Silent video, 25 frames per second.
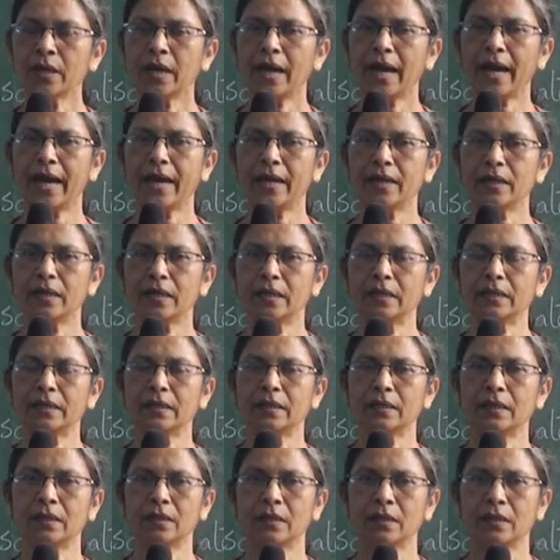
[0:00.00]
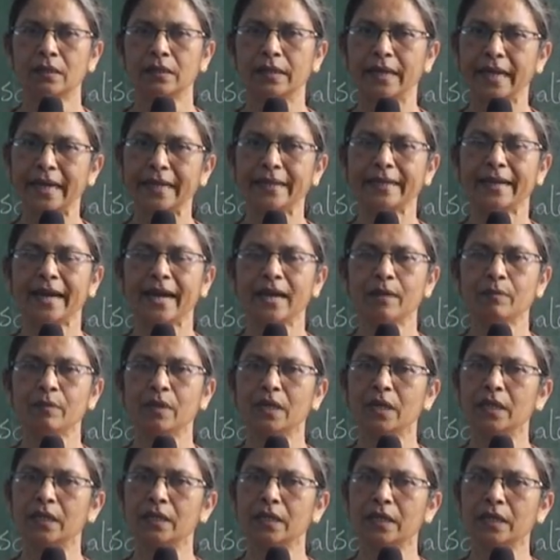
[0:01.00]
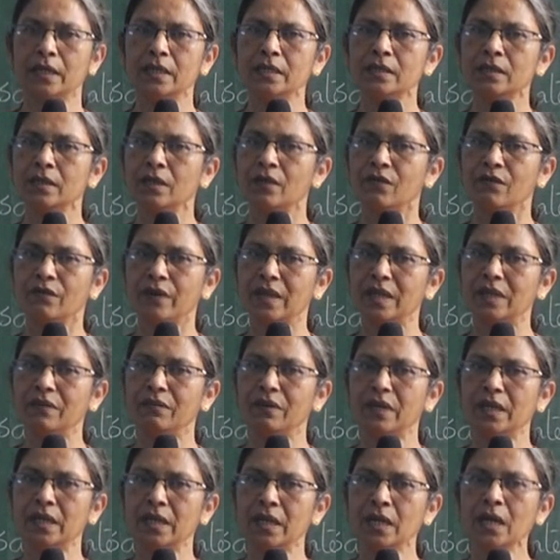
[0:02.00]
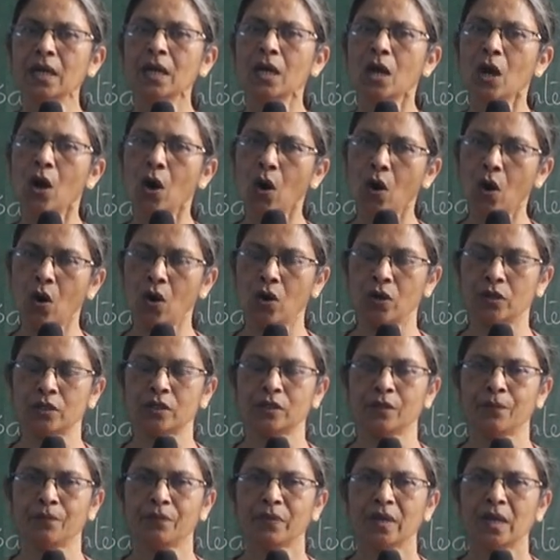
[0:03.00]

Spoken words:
and in the daytime it is very, very hot.